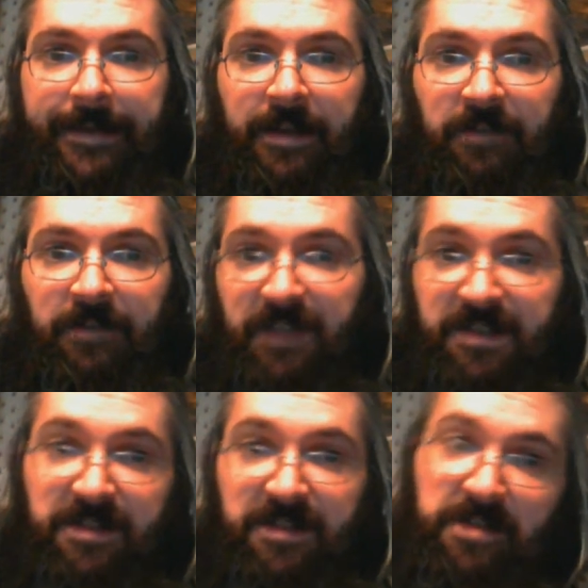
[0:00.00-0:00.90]

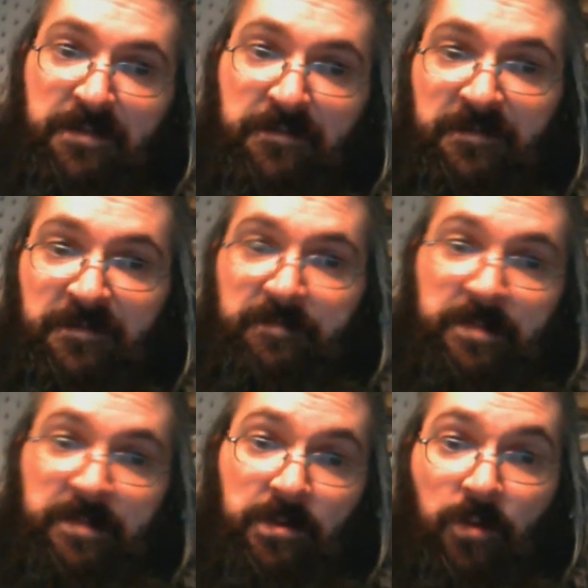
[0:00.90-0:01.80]
convicted of
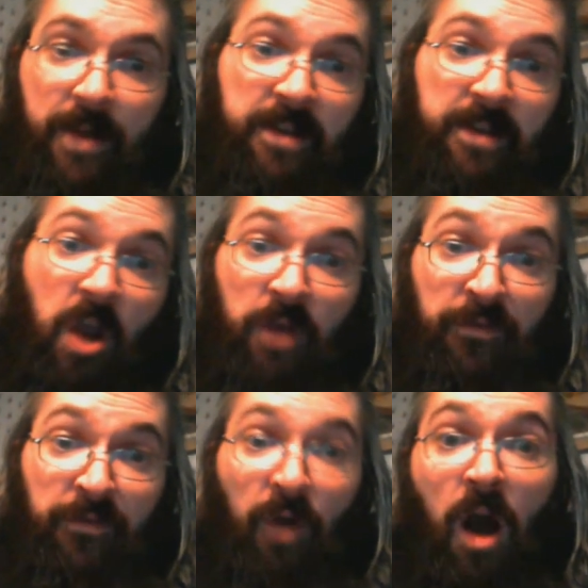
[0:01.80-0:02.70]
credit card
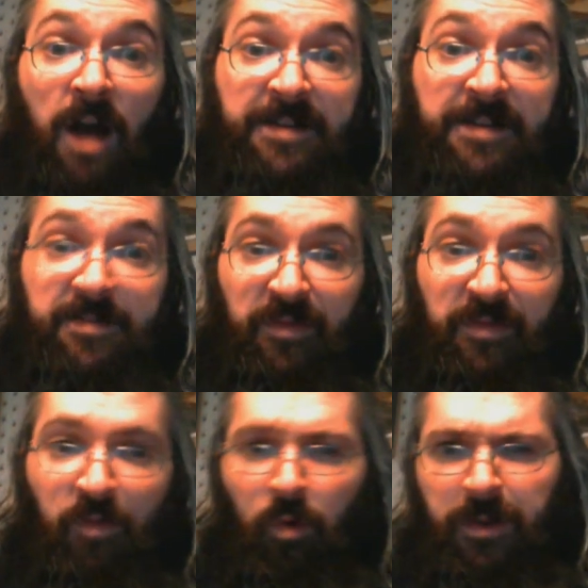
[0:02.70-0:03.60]
fraud
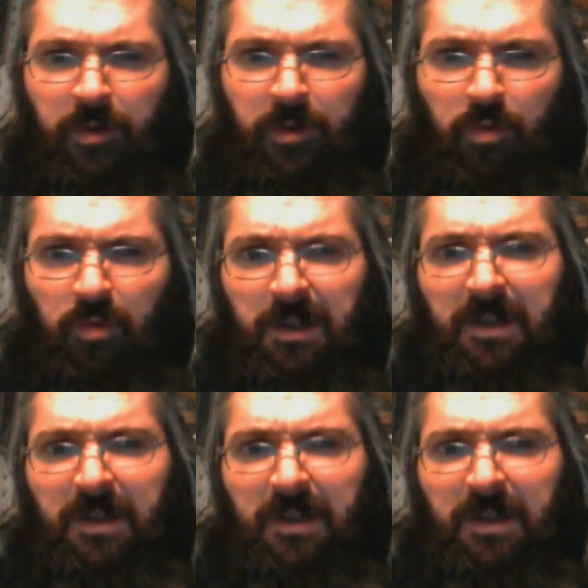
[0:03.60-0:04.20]
before you